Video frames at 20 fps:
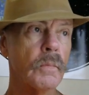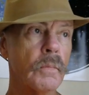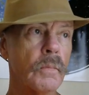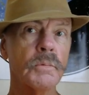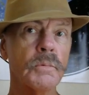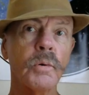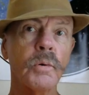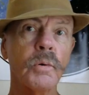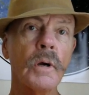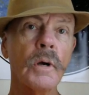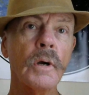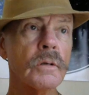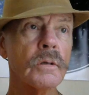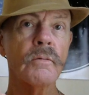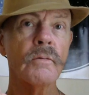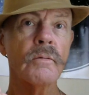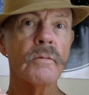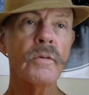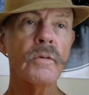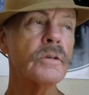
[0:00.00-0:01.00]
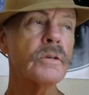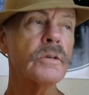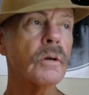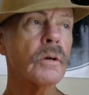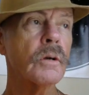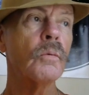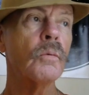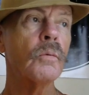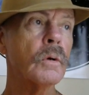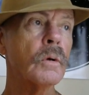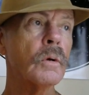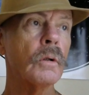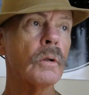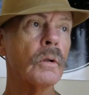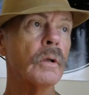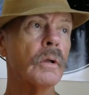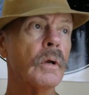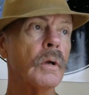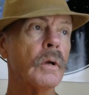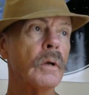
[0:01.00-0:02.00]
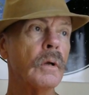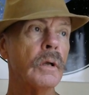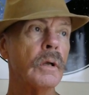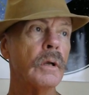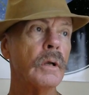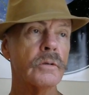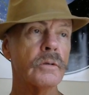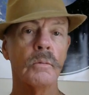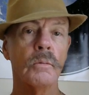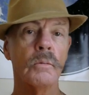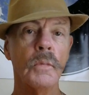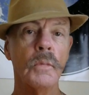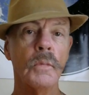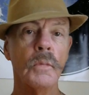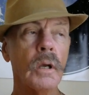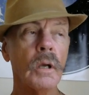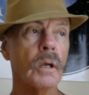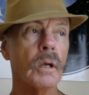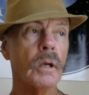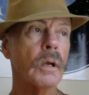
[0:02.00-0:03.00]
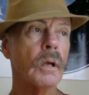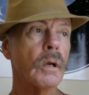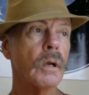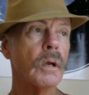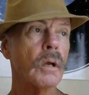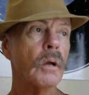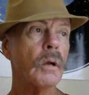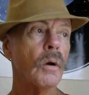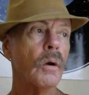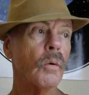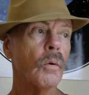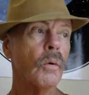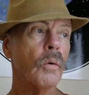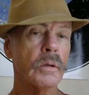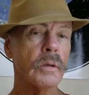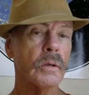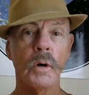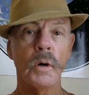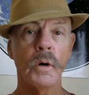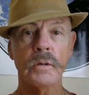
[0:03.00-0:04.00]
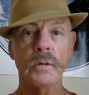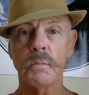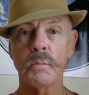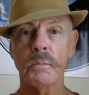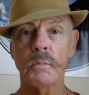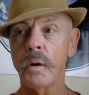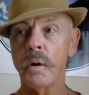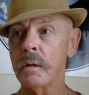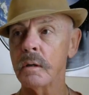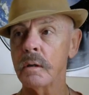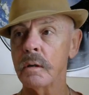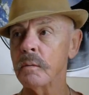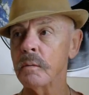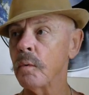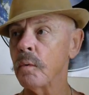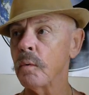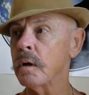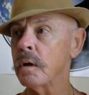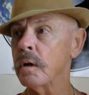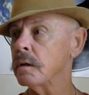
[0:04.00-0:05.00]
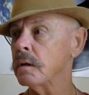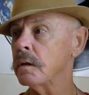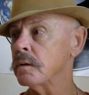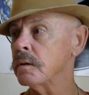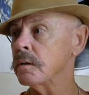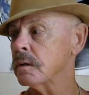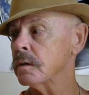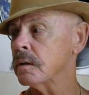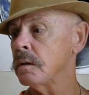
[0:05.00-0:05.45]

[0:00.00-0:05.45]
present physical world is, to me, what is most important and what is